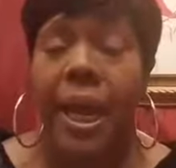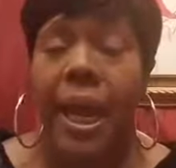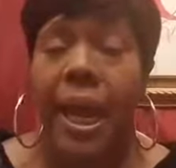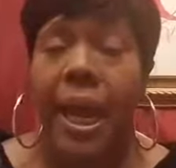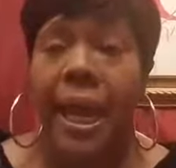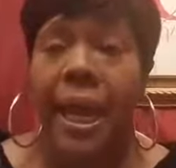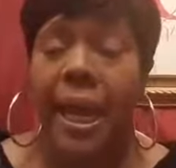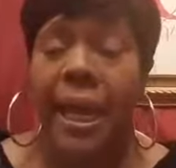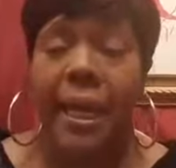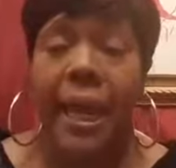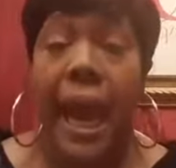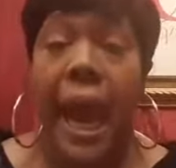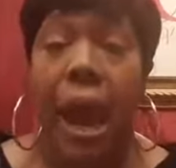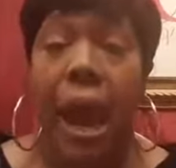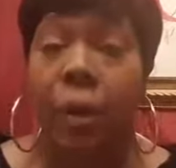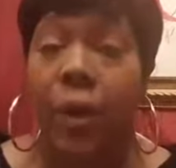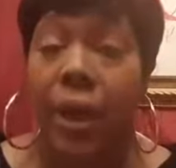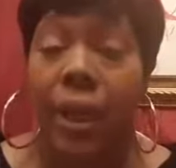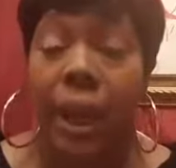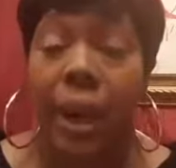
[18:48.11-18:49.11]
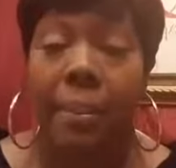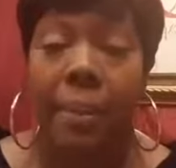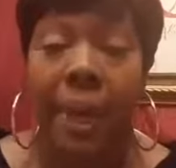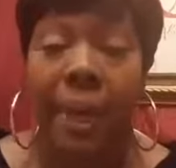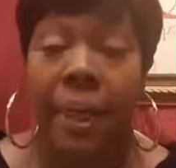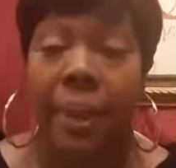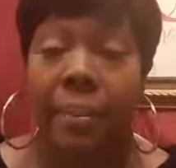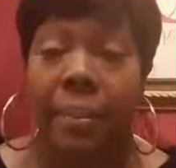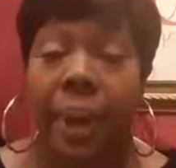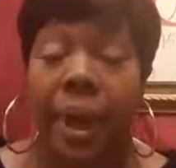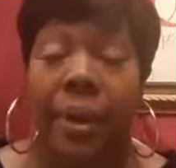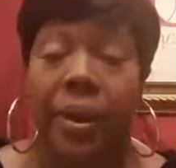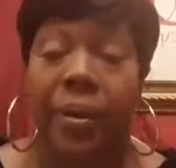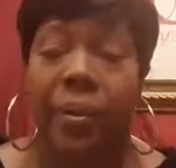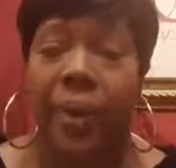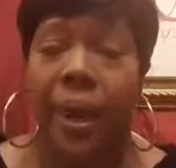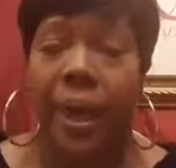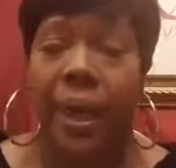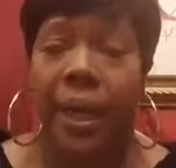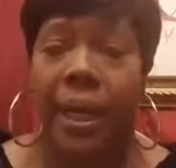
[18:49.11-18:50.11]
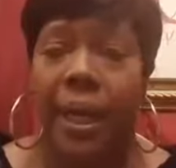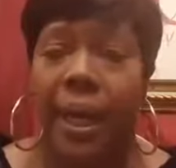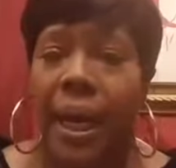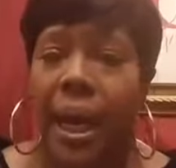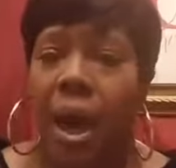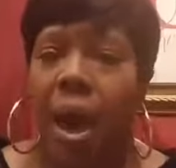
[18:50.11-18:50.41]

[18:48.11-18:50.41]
and how can I make it better? Right.